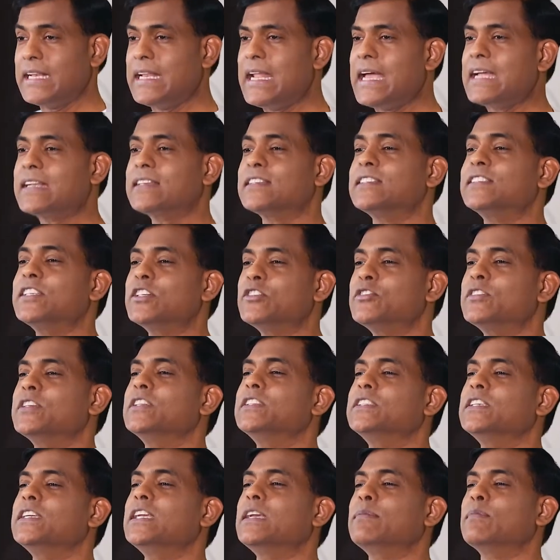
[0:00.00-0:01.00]
Let the
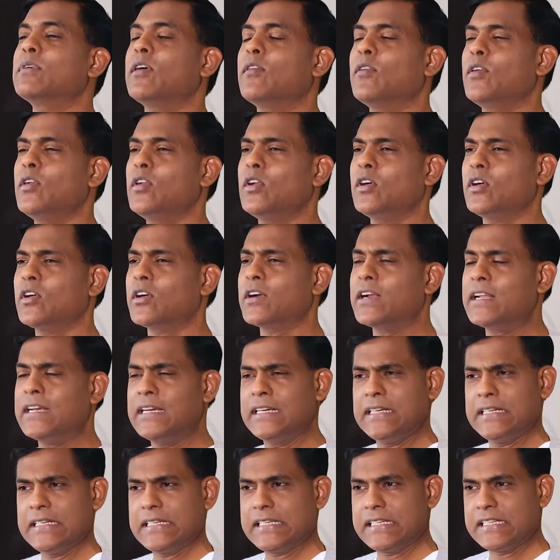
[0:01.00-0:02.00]
redeemed of the Lord
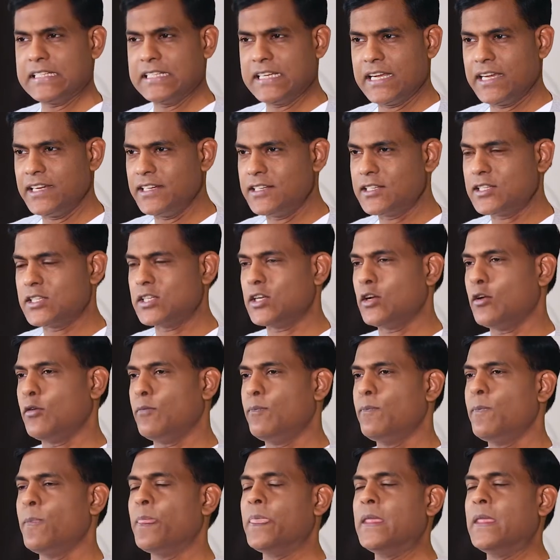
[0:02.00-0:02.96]
say so.